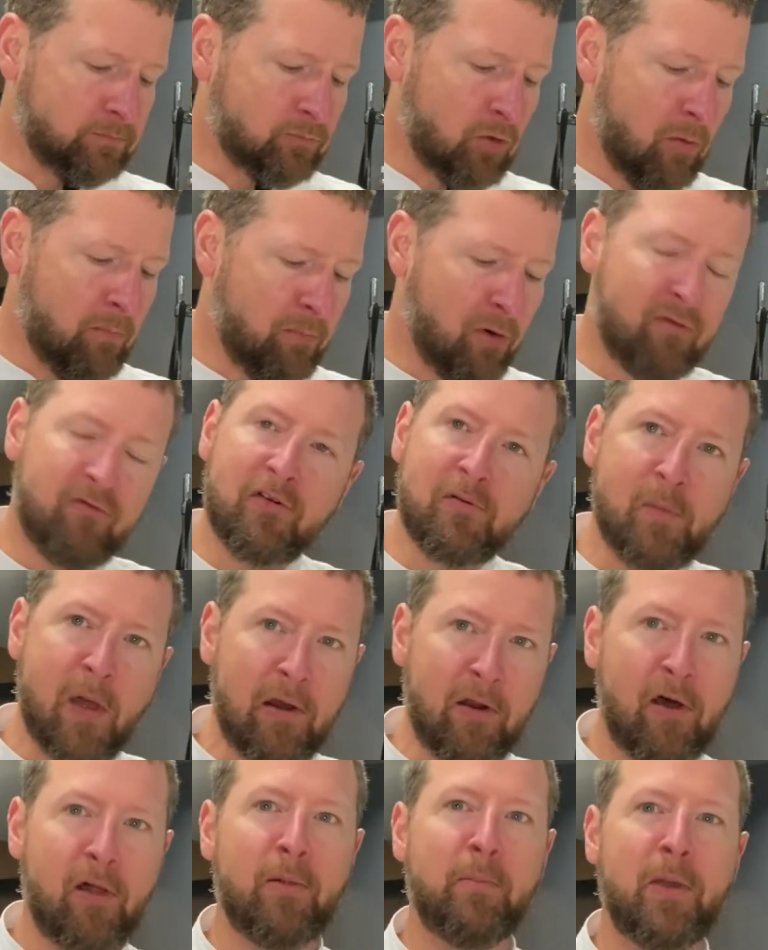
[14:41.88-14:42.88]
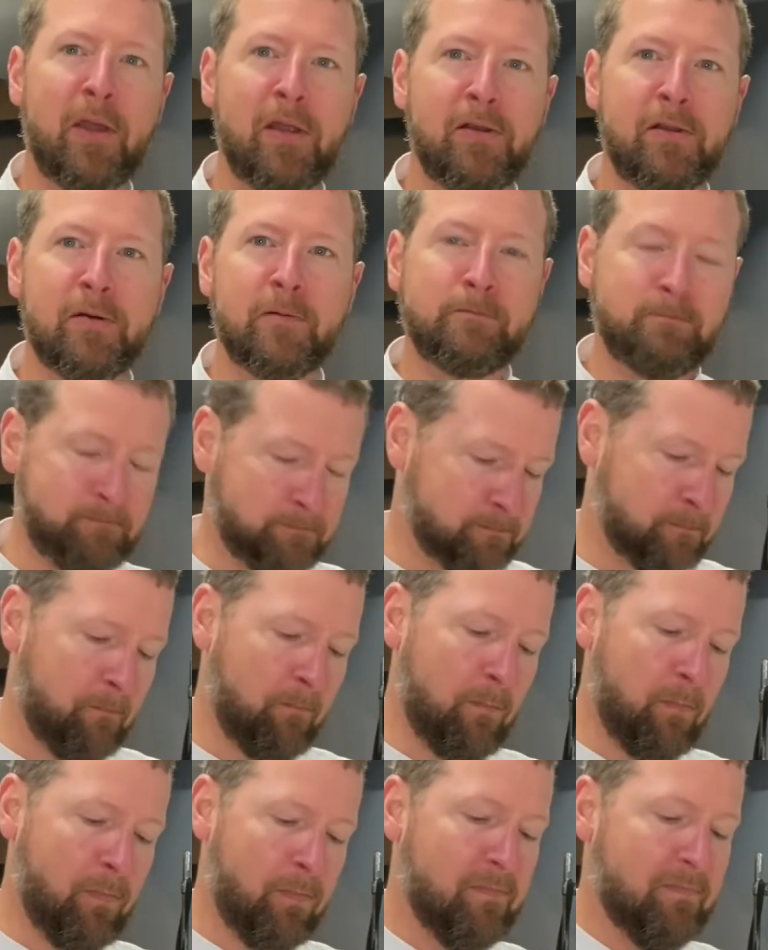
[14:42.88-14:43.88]
Perfect amount of jalapeno.
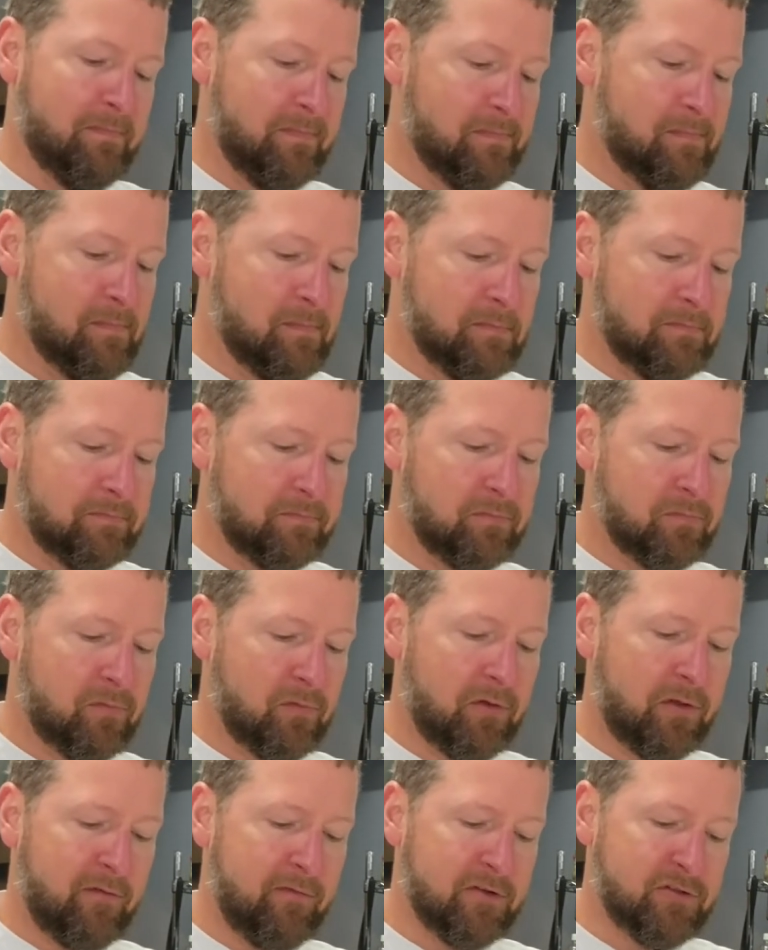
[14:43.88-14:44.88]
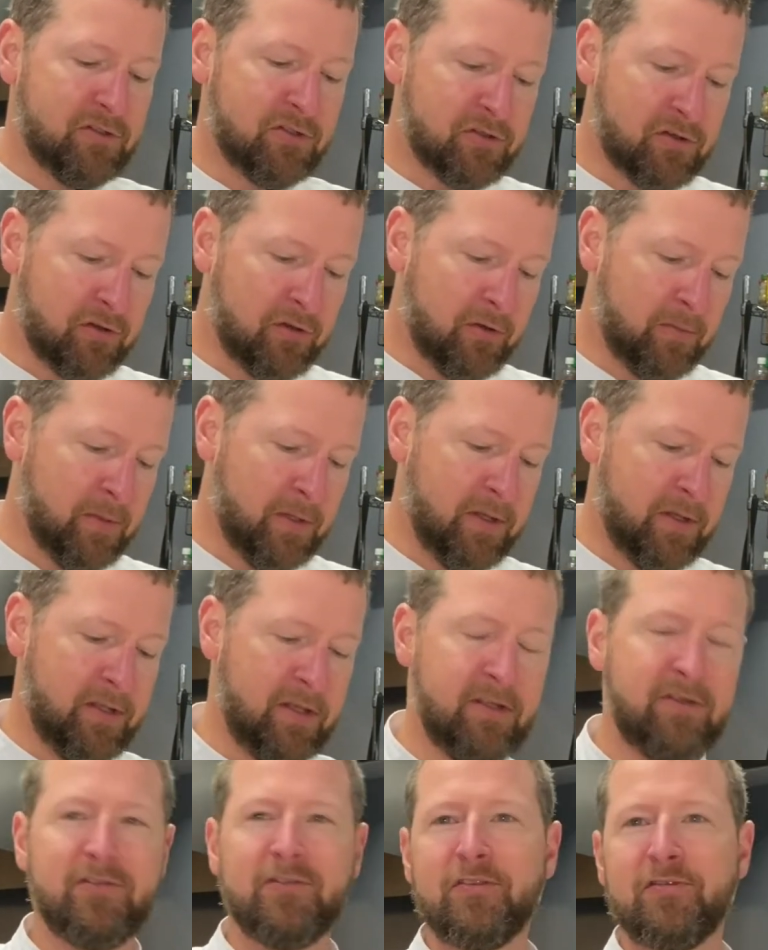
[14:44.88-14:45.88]
Give it just a little bit of
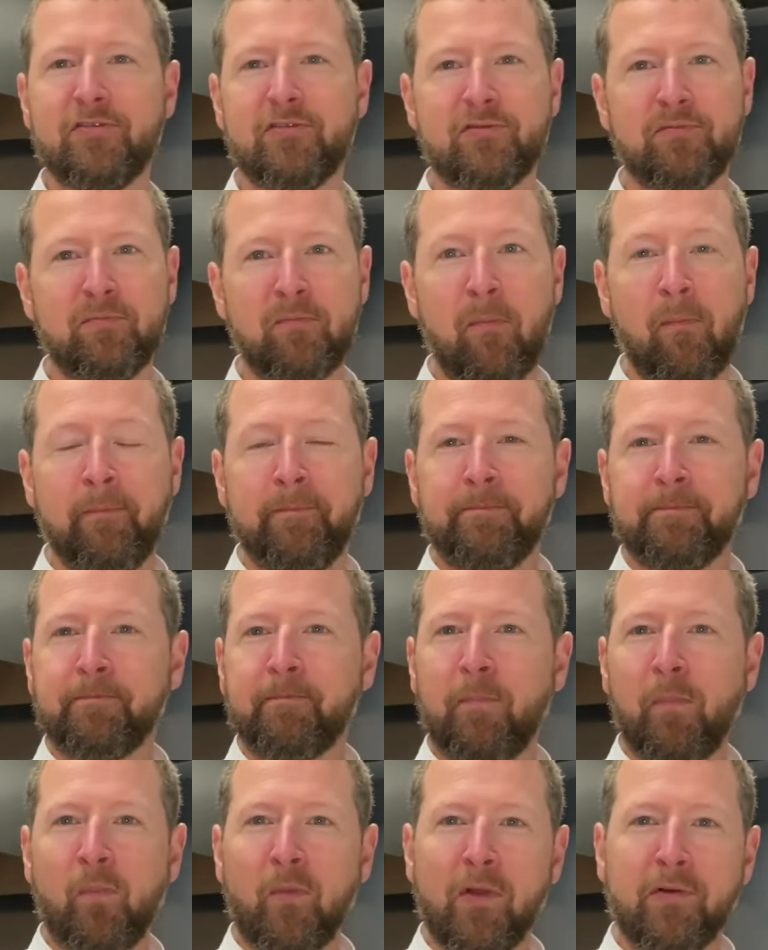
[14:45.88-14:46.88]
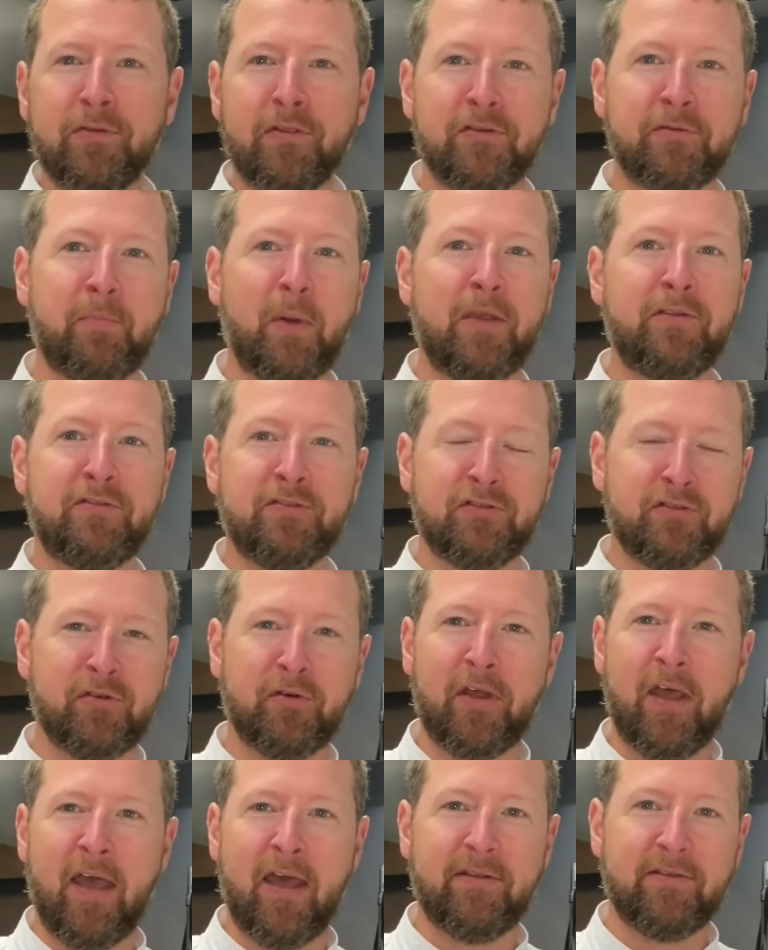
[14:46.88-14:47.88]
heat. Just the spice just
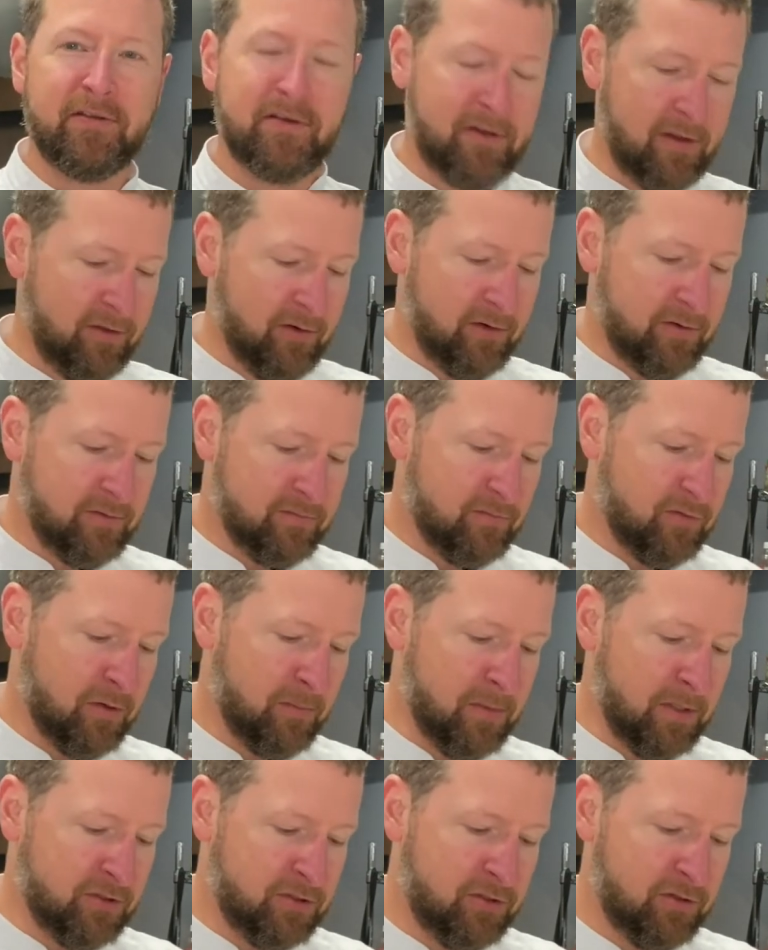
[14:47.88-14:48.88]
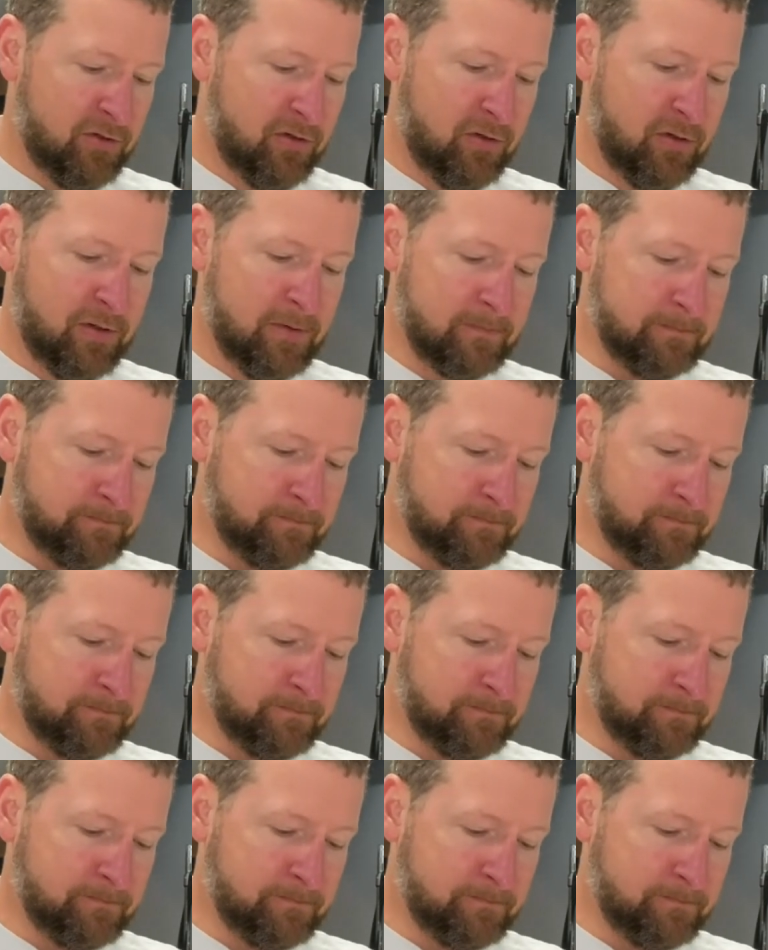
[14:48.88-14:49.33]
sort of adds another dimension to it.